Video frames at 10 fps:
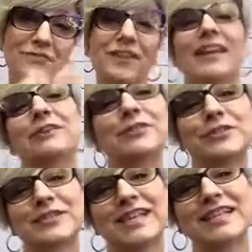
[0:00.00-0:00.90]
If you like what
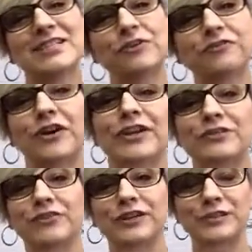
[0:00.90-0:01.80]
you're seeing so far
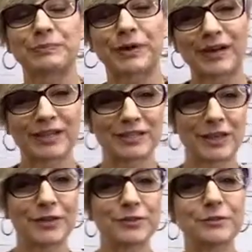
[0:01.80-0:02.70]
as far as the product
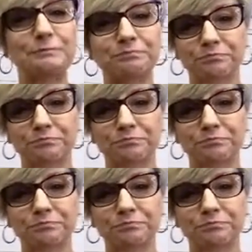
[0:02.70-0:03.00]
goes.